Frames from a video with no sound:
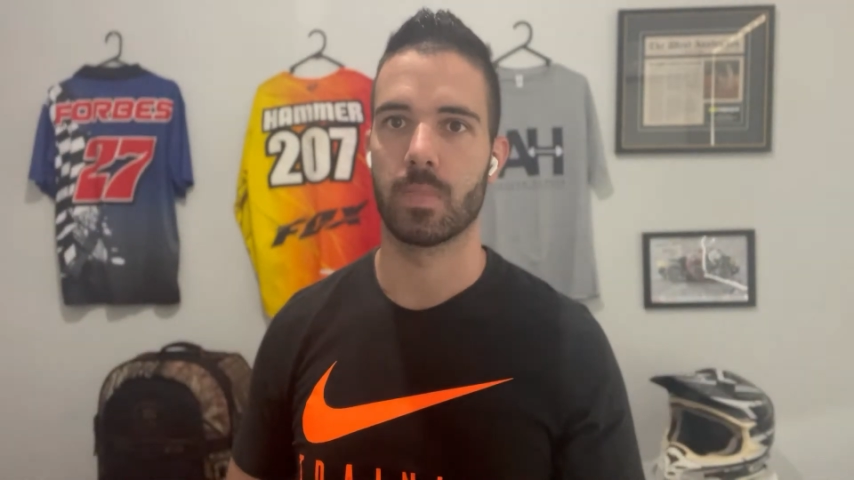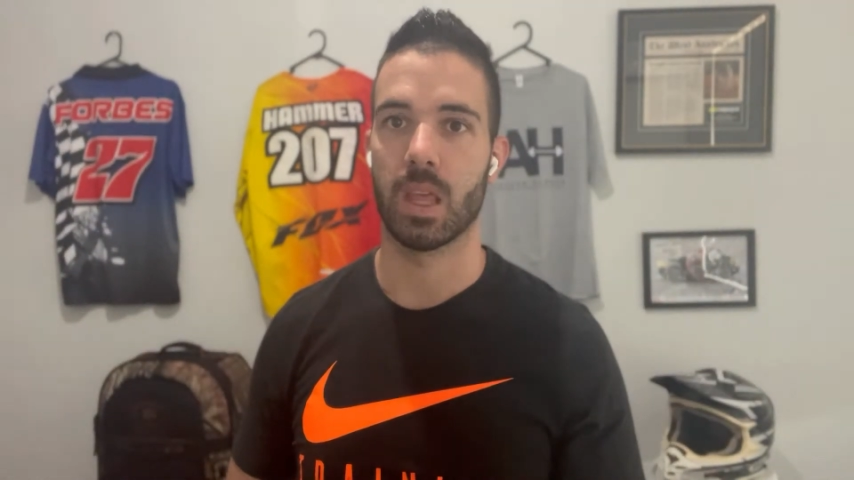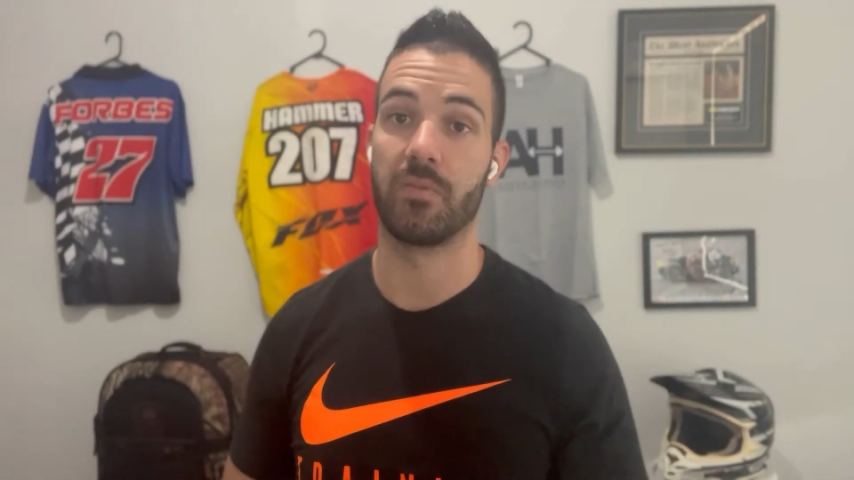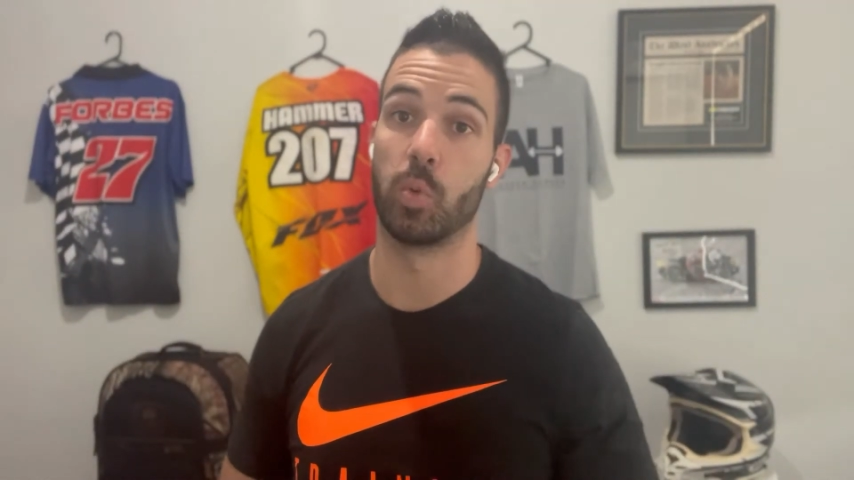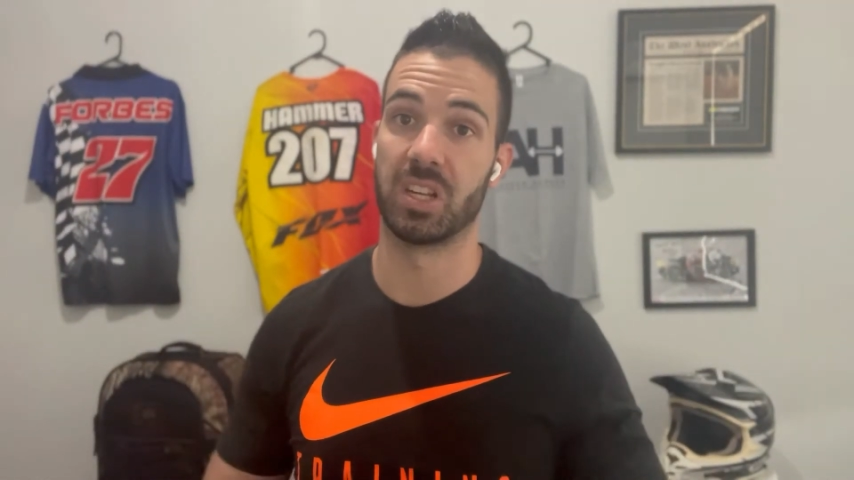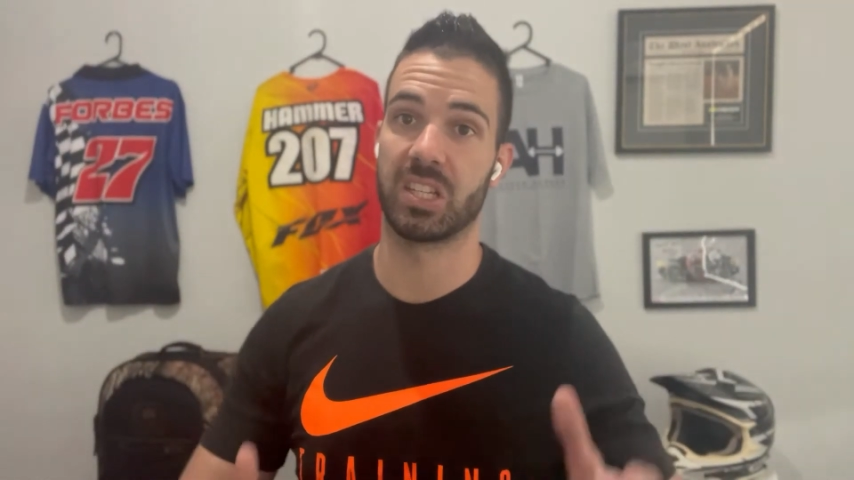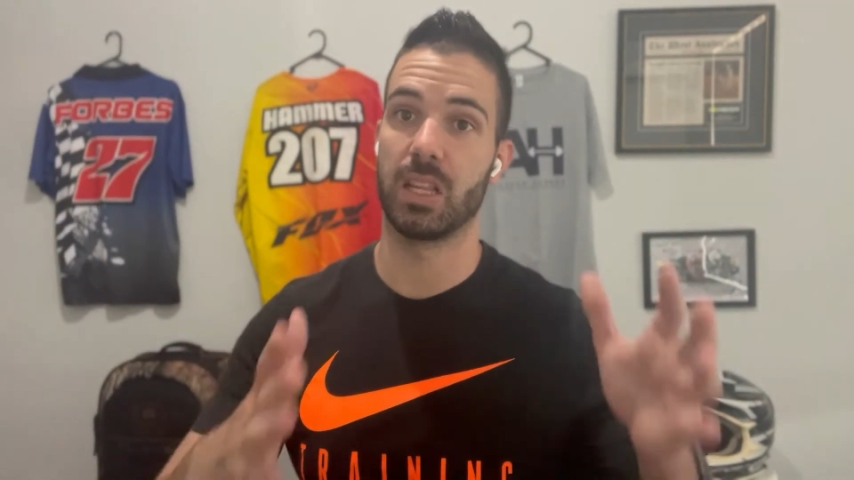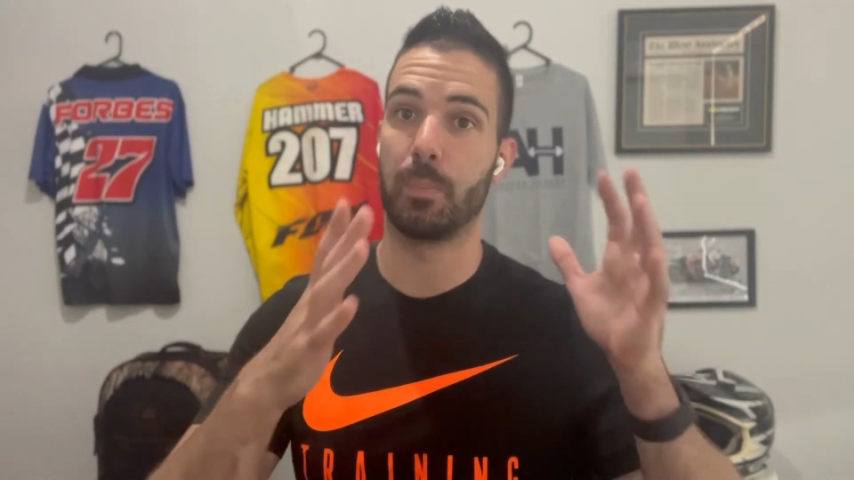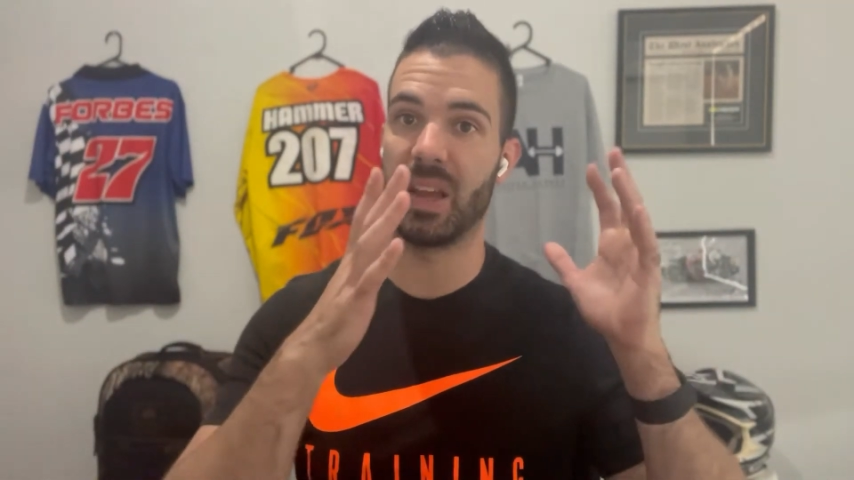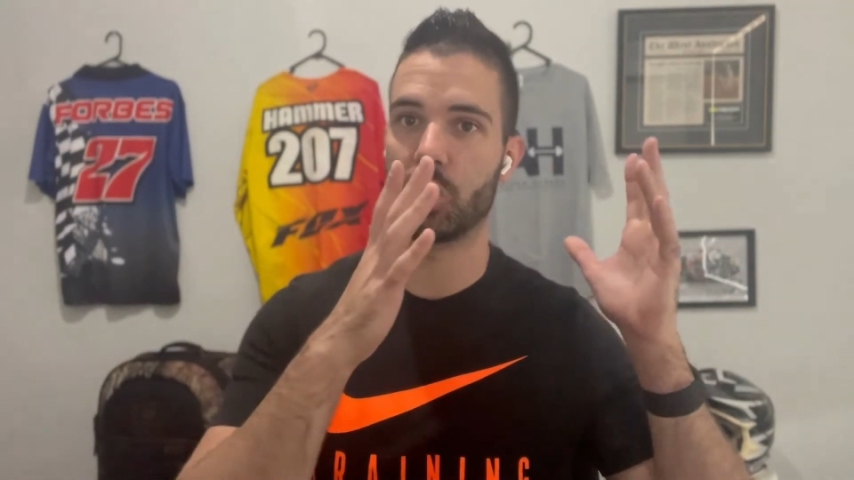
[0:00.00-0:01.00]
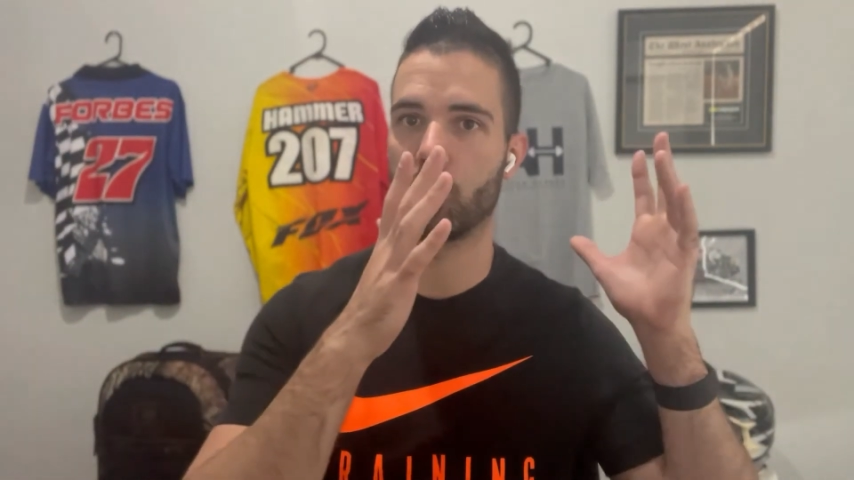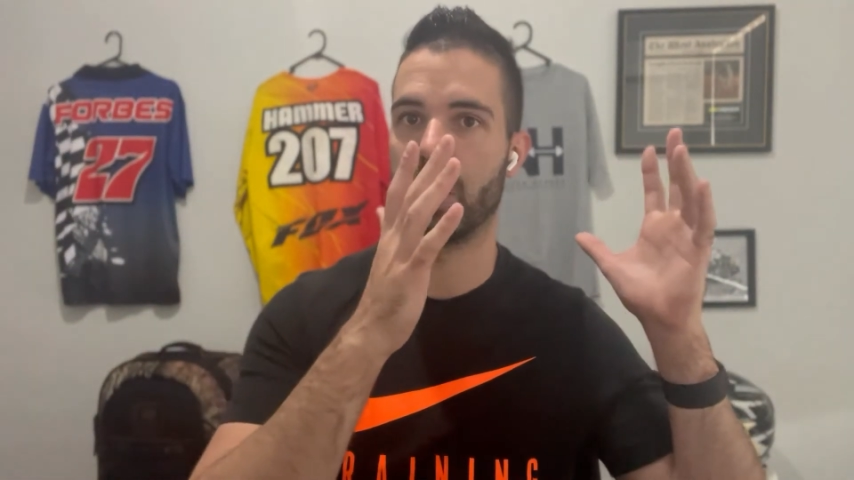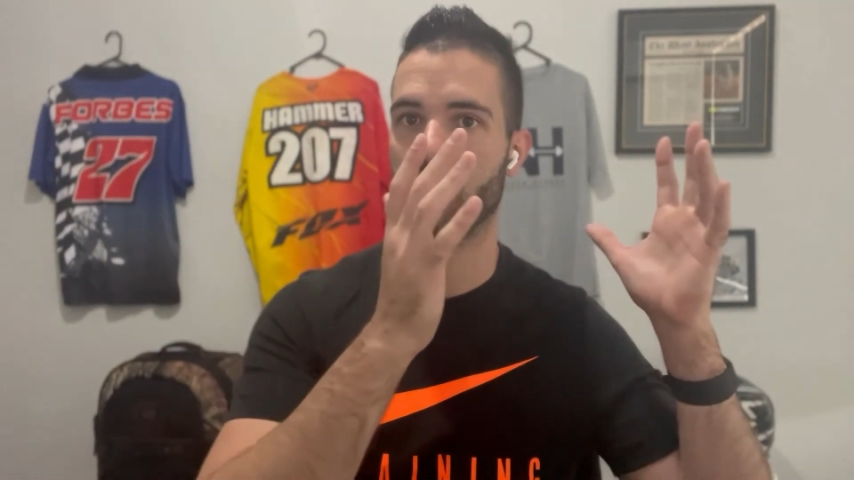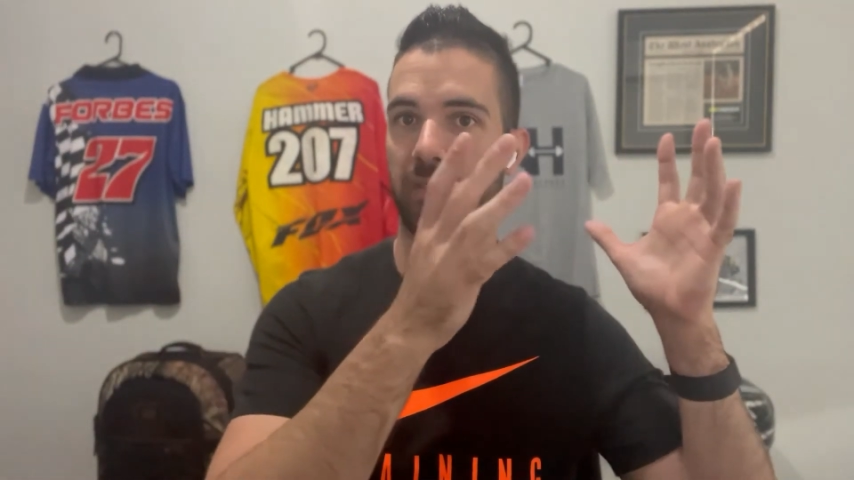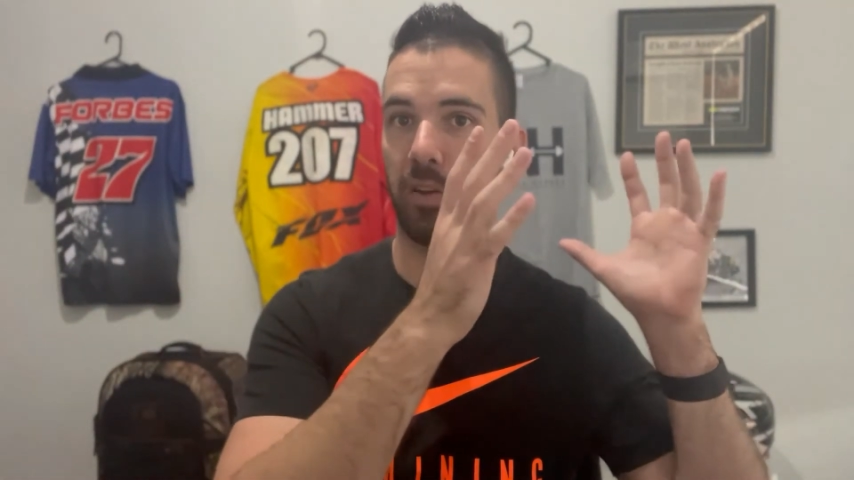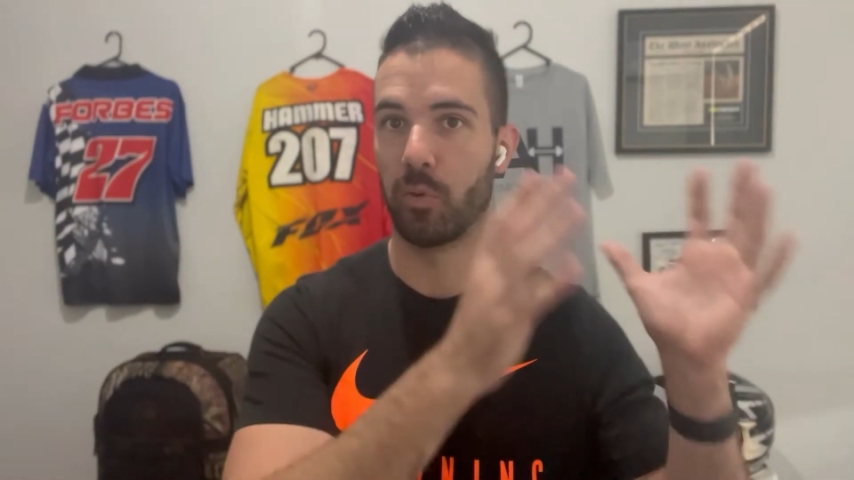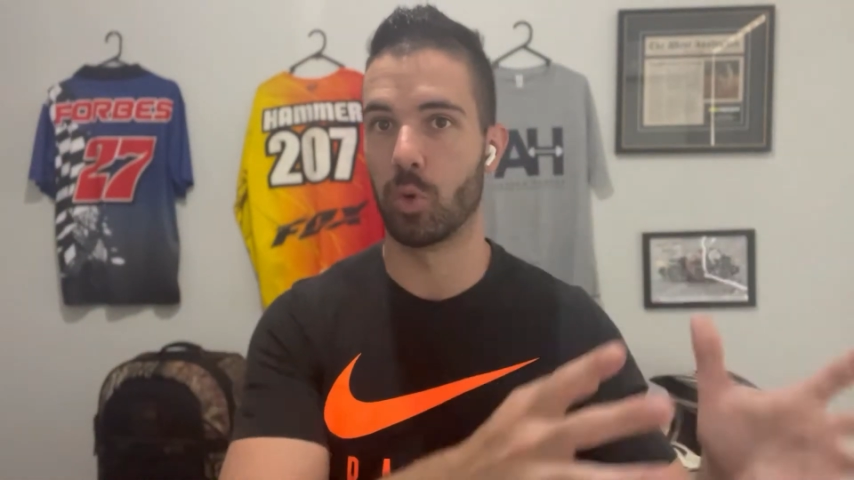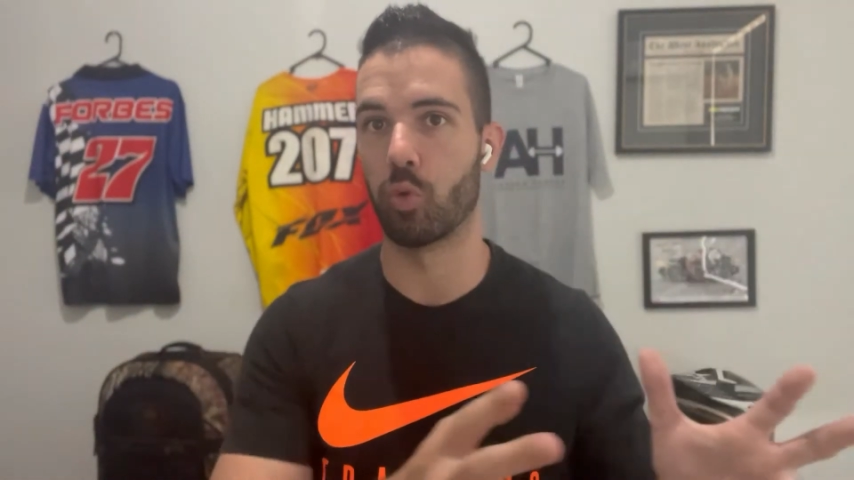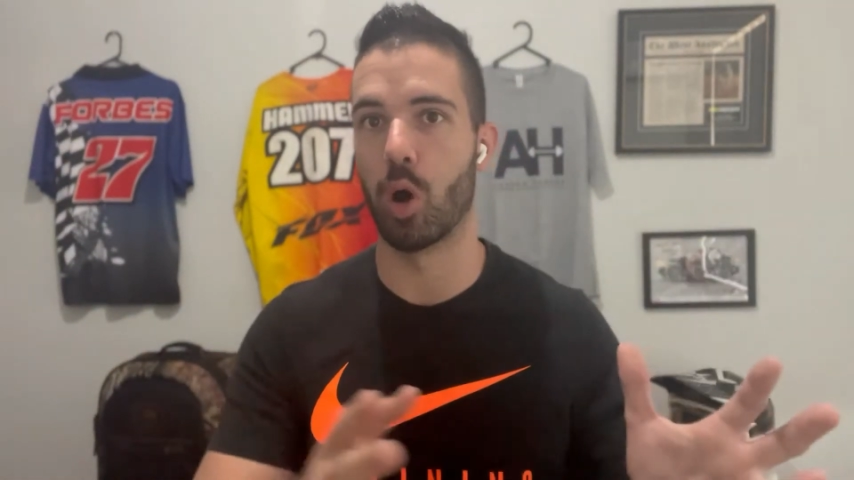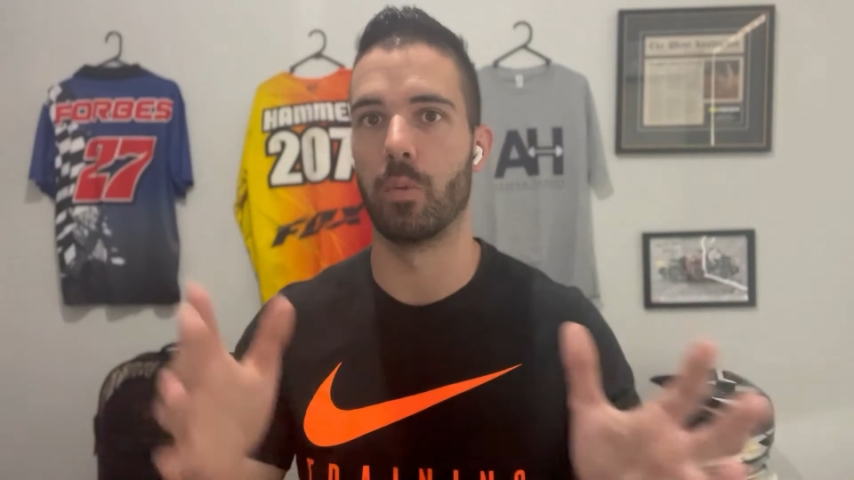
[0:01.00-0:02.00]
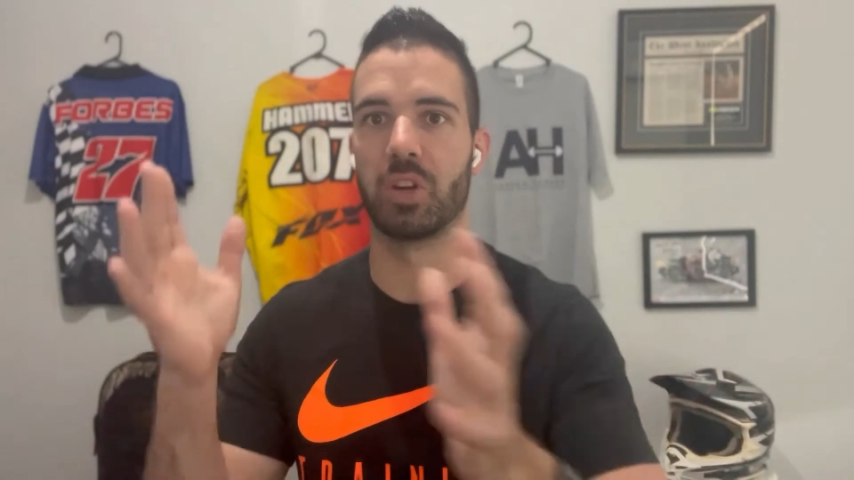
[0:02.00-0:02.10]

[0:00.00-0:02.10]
If you want to see the best transfer from the rowing